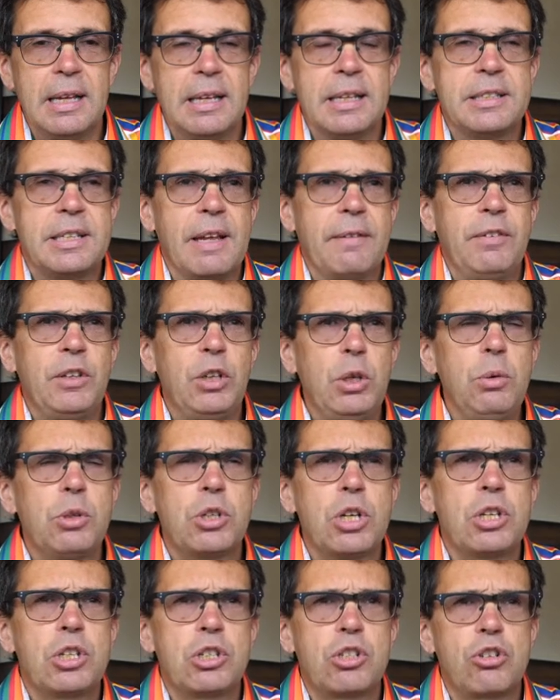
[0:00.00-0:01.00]
if you
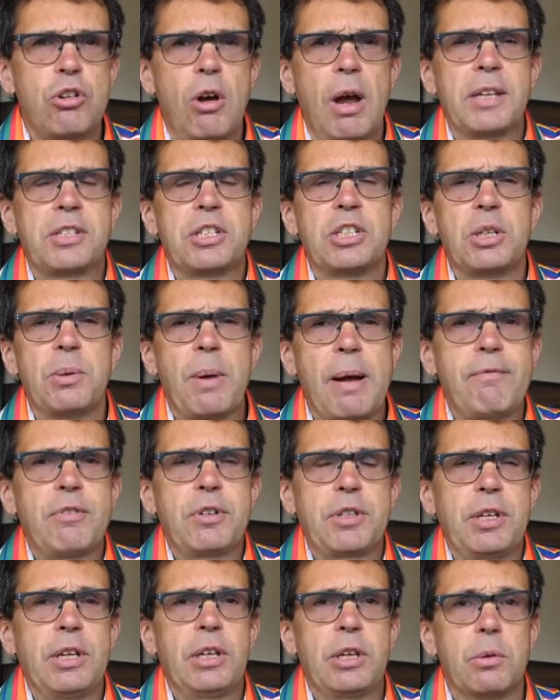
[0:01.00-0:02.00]
just try to do
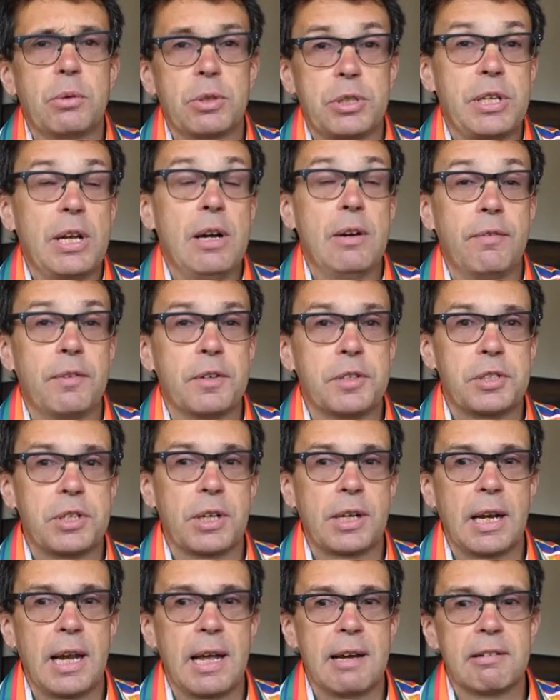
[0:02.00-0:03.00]
everything yourself as
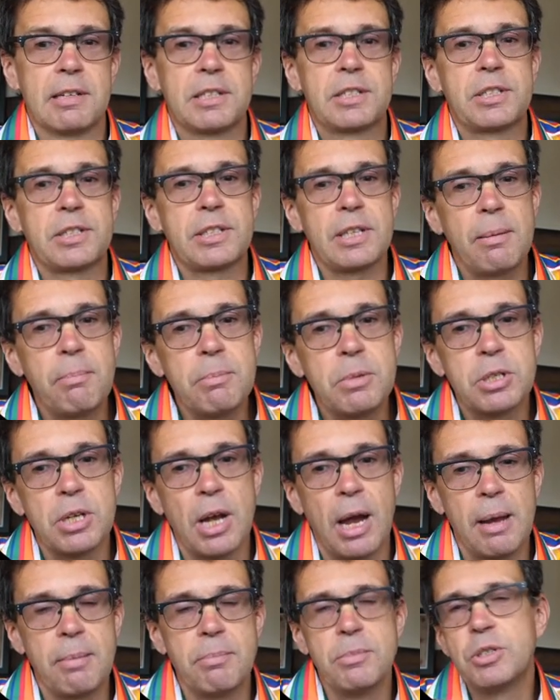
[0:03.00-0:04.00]
declarer,
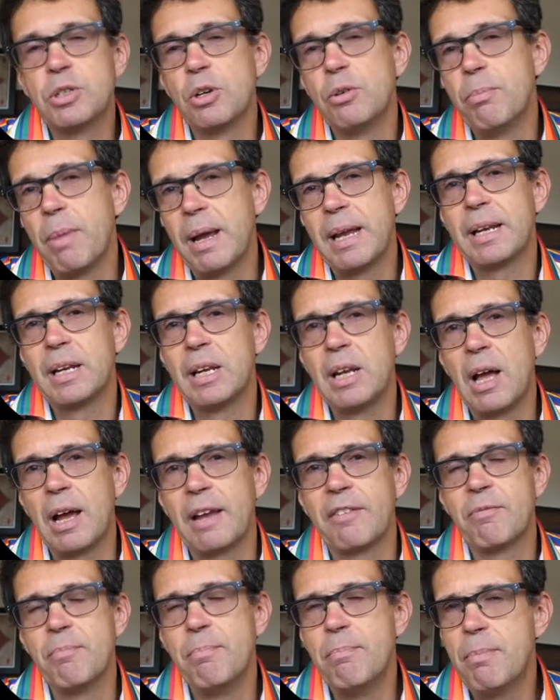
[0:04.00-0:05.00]
sometimes you'll make
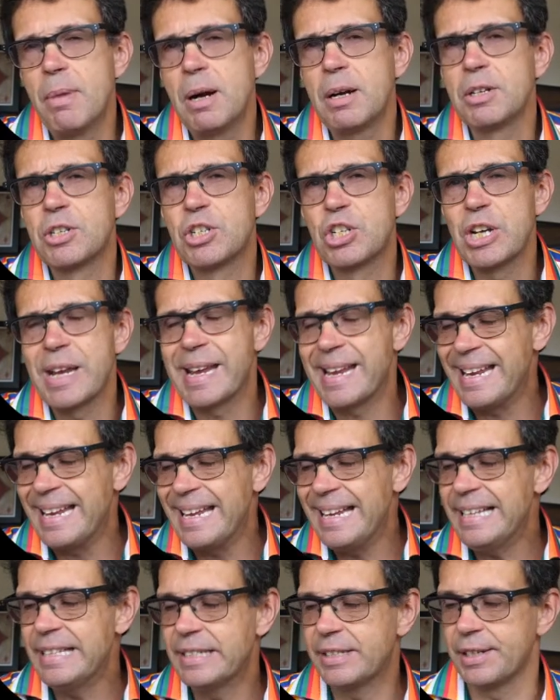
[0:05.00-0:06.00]
life much
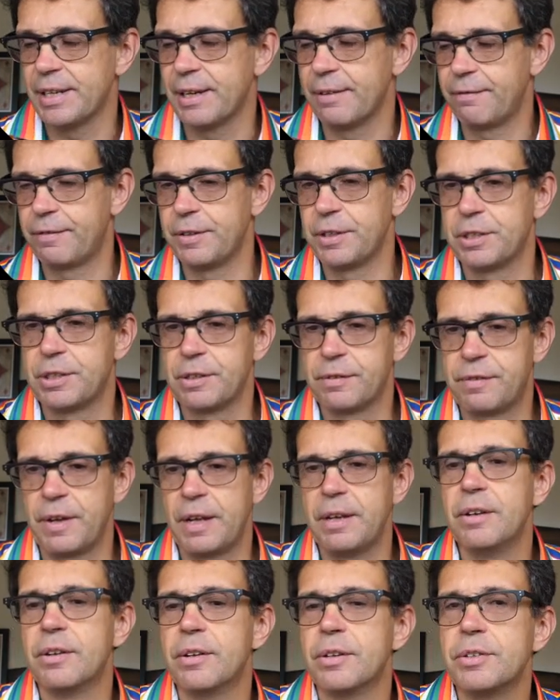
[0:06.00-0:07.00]
easier for the
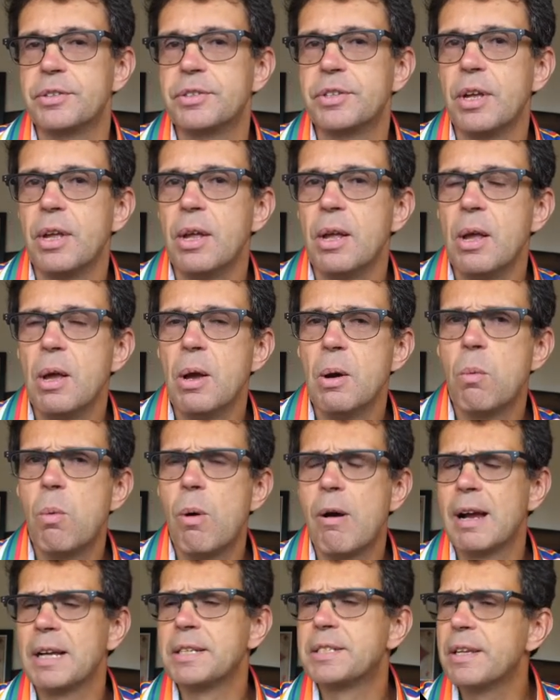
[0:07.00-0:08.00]
defenders.
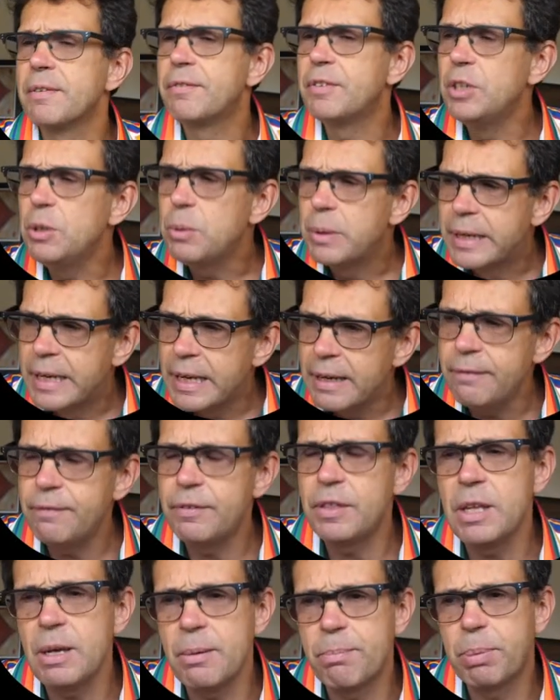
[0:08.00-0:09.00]
Whereas if you
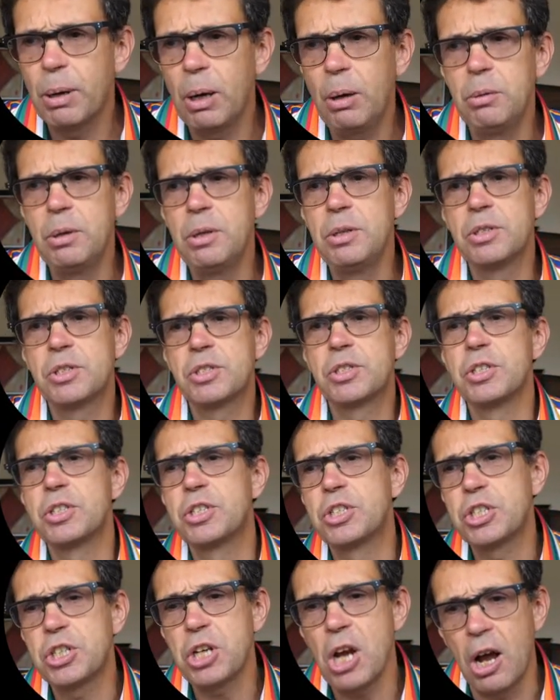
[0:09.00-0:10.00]
give the opponents the
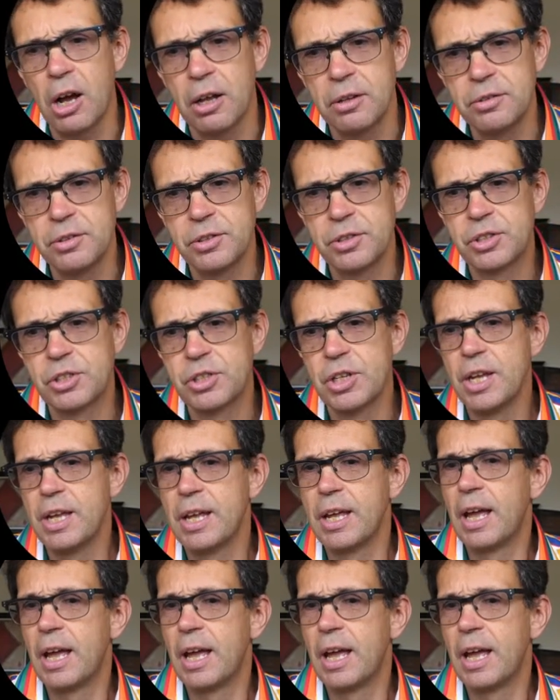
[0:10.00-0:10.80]
chance,